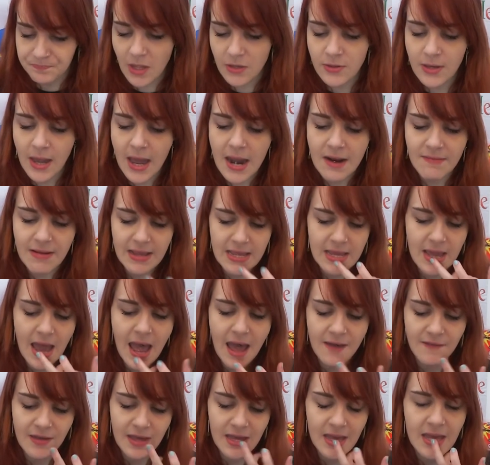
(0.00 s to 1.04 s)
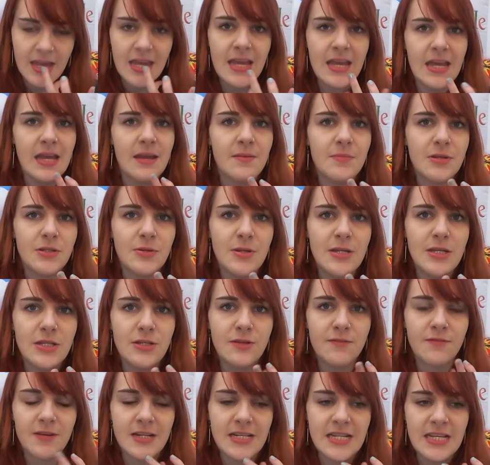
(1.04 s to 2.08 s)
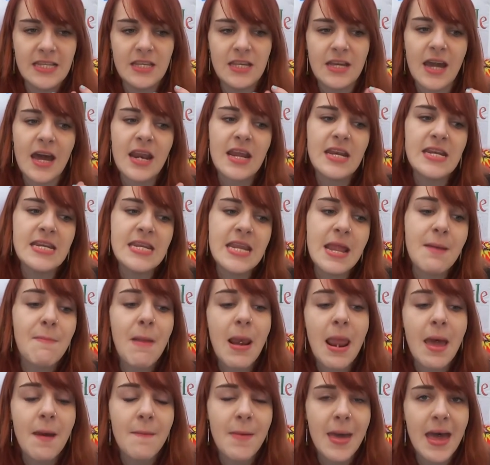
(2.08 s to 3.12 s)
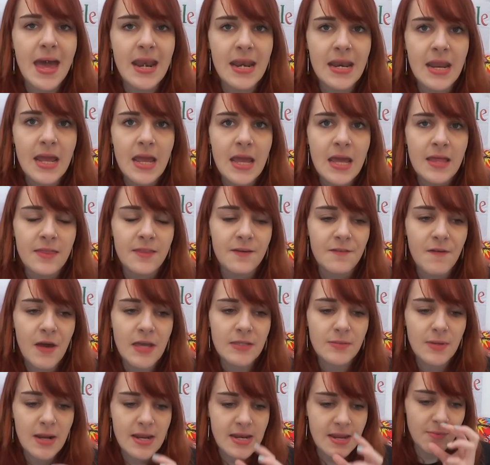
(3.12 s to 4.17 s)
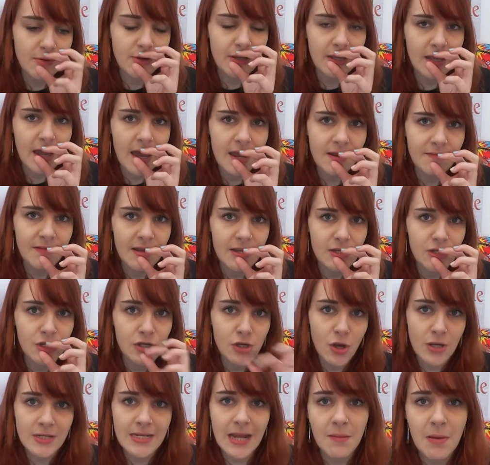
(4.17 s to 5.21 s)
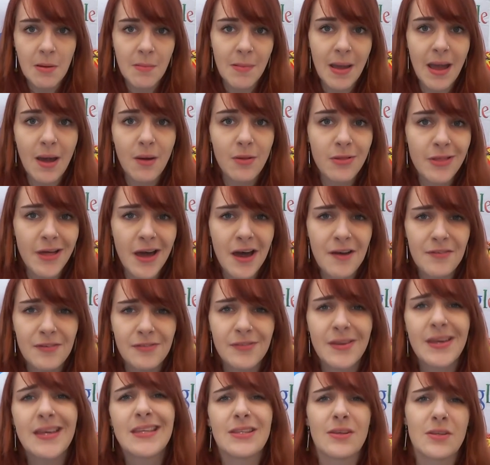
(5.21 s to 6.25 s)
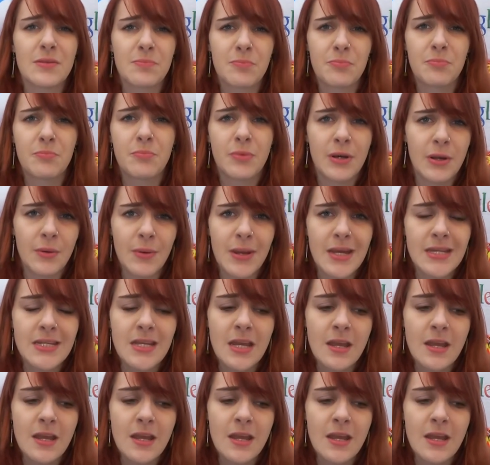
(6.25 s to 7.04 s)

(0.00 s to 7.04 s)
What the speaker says: You kind of like, you have it in between your 2 front teeth and you kind of nibble it a bit, and the first one I nibbled, it kind of like shot out my mouth, half of it, so that's pretty weird.